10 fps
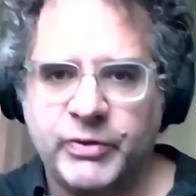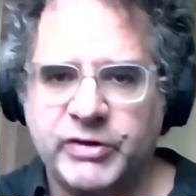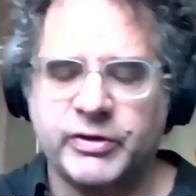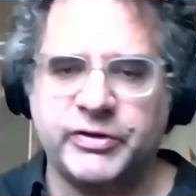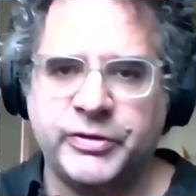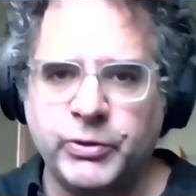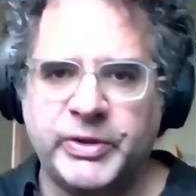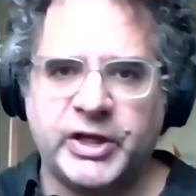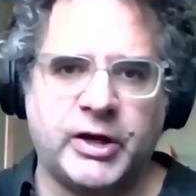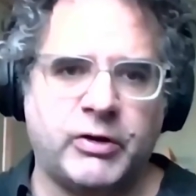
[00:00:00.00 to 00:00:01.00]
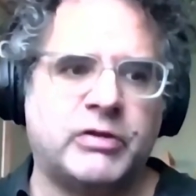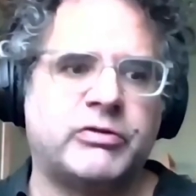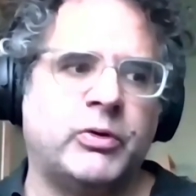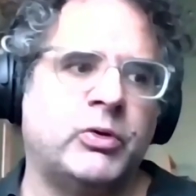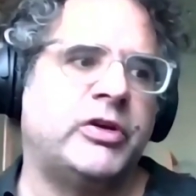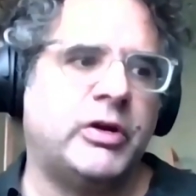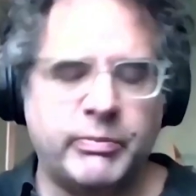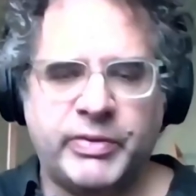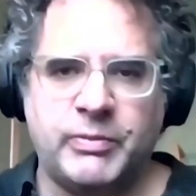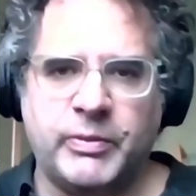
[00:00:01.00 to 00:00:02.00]
These are the two big areas: audio
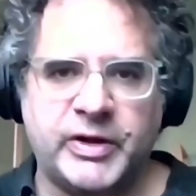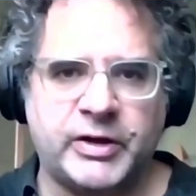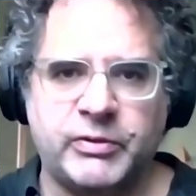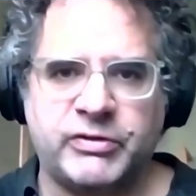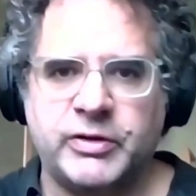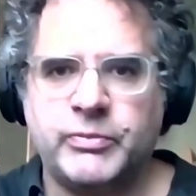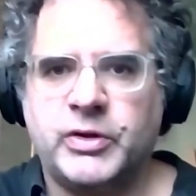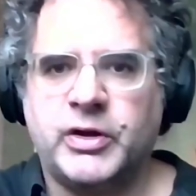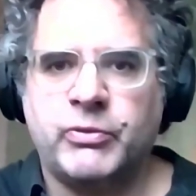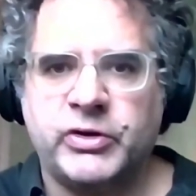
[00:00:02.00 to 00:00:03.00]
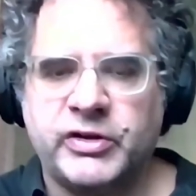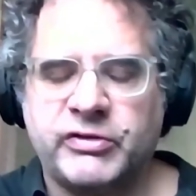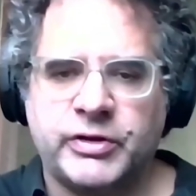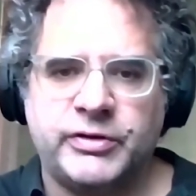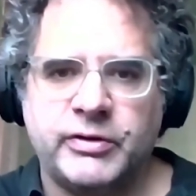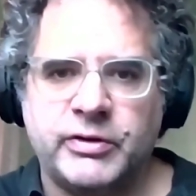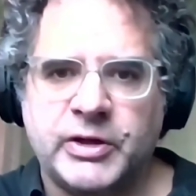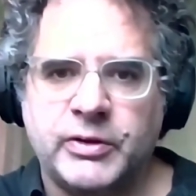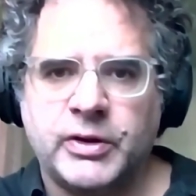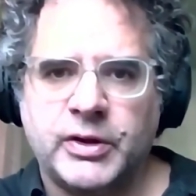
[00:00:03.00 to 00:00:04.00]
and paperback, which I'm I'm really excited
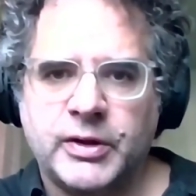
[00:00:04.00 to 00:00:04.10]
about.